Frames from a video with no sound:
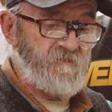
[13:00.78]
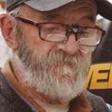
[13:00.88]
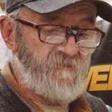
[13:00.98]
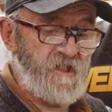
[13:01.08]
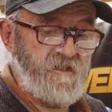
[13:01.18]
the
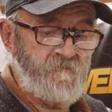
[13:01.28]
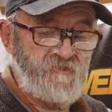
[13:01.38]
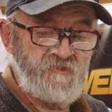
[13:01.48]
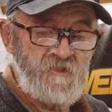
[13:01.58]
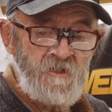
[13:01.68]

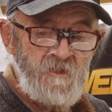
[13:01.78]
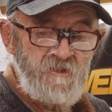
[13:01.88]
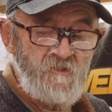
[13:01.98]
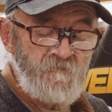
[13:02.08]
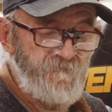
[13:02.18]
frames,
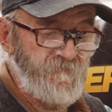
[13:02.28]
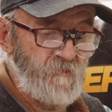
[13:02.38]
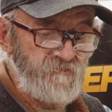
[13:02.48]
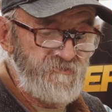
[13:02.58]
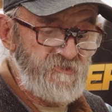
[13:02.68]
you know,
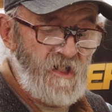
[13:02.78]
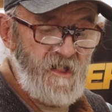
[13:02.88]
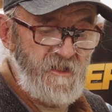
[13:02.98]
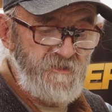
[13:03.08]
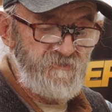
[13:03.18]
full
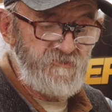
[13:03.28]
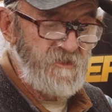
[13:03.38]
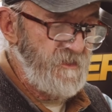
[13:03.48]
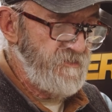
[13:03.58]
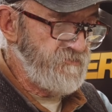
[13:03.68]
size.
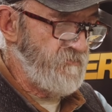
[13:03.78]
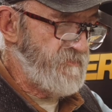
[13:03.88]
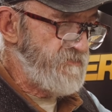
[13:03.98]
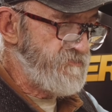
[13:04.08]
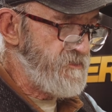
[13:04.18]
So
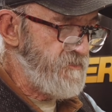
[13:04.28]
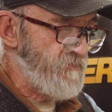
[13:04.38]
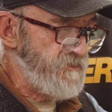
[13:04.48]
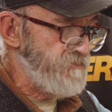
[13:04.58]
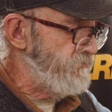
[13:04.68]
basically
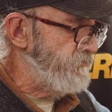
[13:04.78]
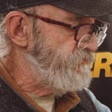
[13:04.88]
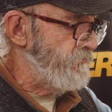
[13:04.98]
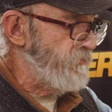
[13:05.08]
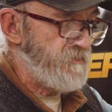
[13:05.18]
what you do
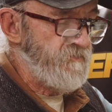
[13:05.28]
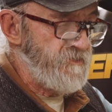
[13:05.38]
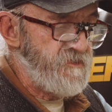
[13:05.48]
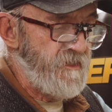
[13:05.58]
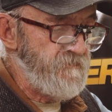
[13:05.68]
is you work with
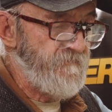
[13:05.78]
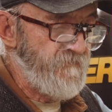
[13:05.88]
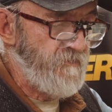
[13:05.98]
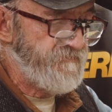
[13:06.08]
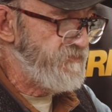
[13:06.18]
a table of
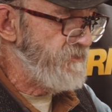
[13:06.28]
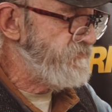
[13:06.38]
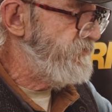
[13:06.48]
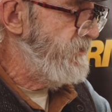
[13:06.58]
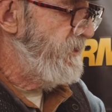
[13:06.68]
offsets,